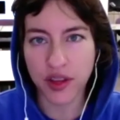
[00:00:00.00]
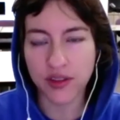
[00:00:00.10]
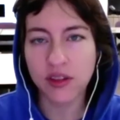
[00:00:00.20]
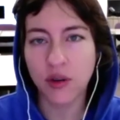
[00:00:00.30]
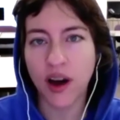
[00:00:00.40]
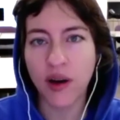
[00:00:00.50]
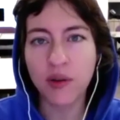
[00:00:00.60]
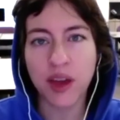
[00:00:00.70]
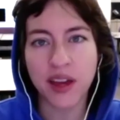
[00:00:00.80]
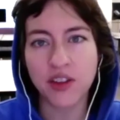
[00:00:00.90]
And so I would
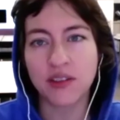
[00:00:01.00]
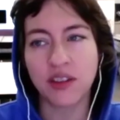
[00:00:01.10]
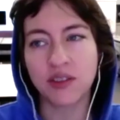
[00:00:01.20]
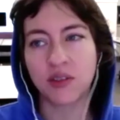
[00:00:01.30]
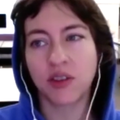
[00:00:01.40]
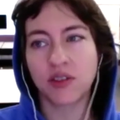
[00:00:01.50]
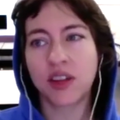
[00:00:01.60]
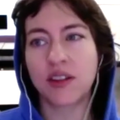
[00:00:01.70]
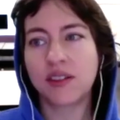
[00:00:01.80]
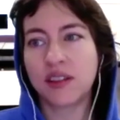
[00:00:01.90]
imagine that they're all just
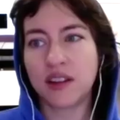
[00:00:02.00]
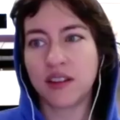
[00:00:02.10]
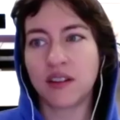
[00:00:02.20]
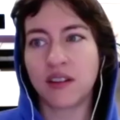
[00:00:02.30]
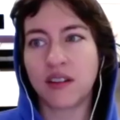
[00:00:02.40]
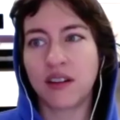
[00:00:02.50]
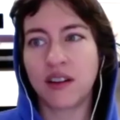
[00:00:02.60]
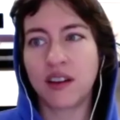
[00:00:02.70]
kind of sitting there.